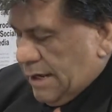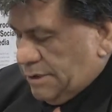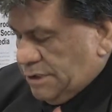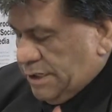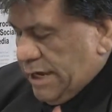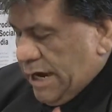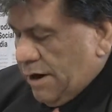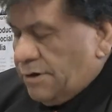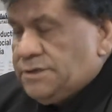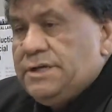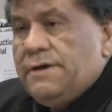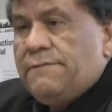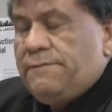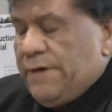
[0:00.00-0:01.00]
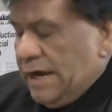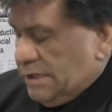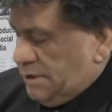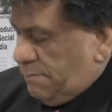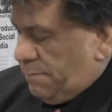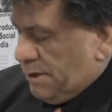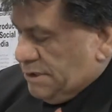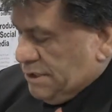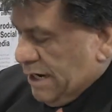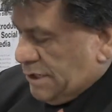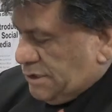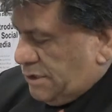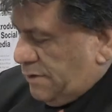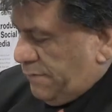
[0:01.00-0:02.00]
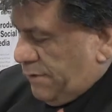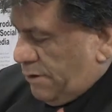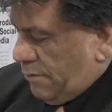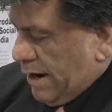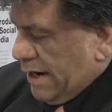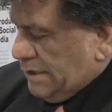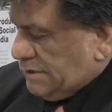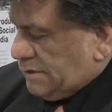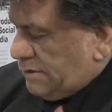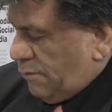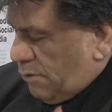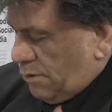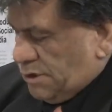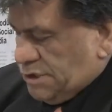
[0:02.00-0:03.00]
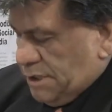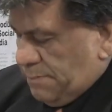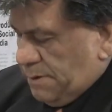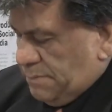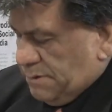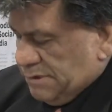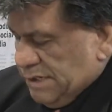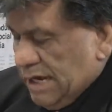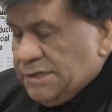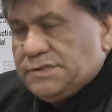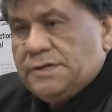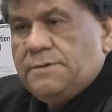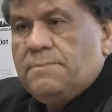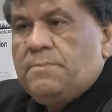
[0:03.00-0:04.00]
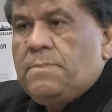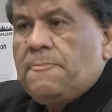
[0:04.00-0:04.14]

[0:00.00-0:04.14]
to guarantee effective protection of their rights of ownership and possession,